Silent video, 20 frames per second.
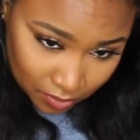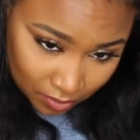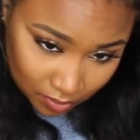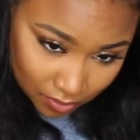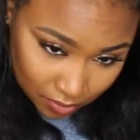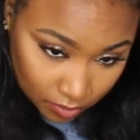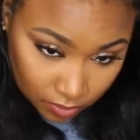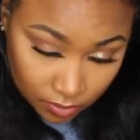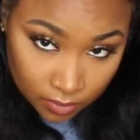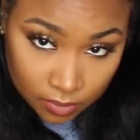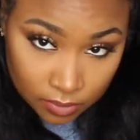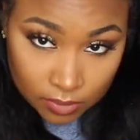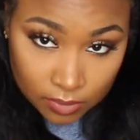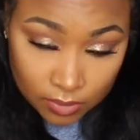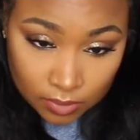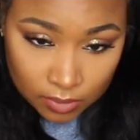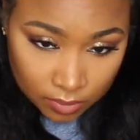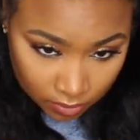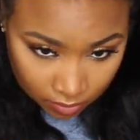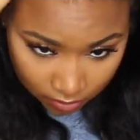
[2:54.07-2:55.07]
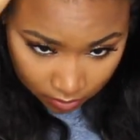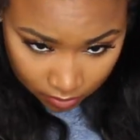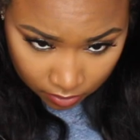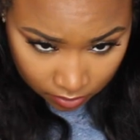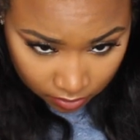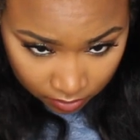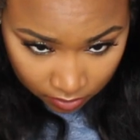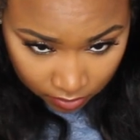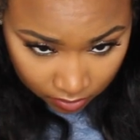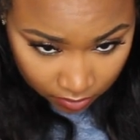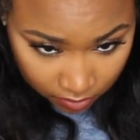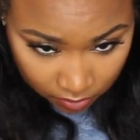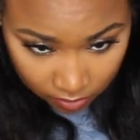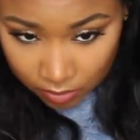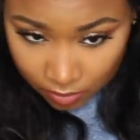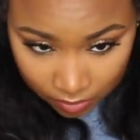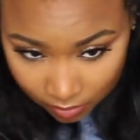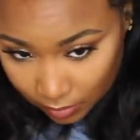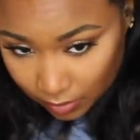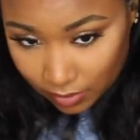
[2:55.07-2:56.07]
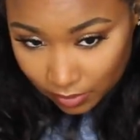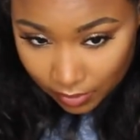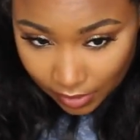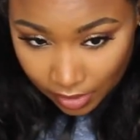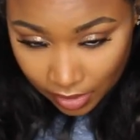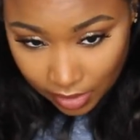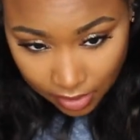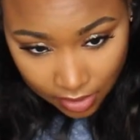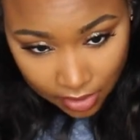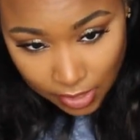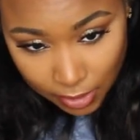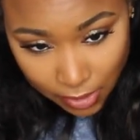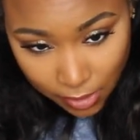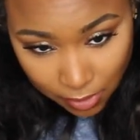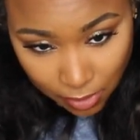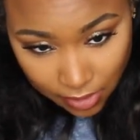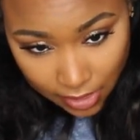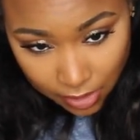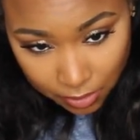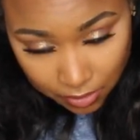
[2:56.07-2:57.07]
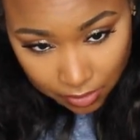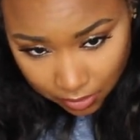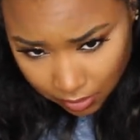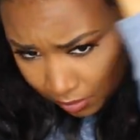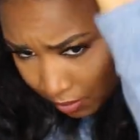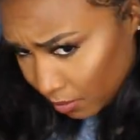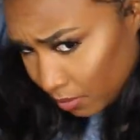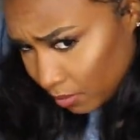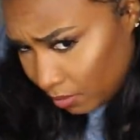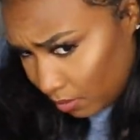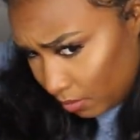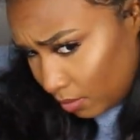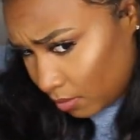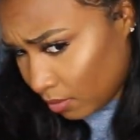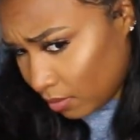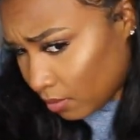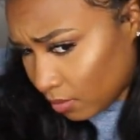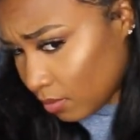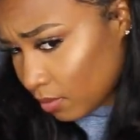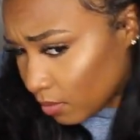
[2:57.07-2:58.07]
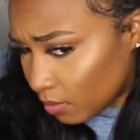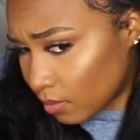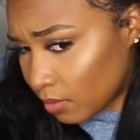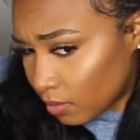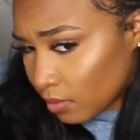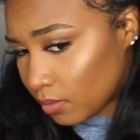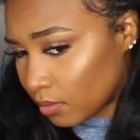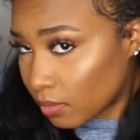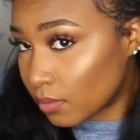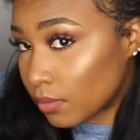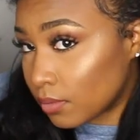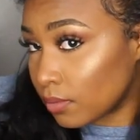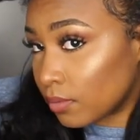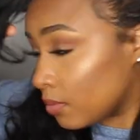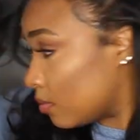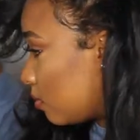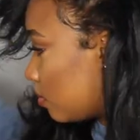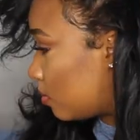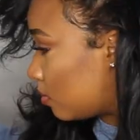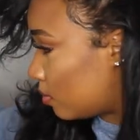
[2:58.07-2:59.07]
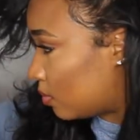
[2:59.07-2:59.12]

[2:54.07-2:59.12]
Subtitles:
Now I'm just going to go in and do it kind of by side. So I'm taking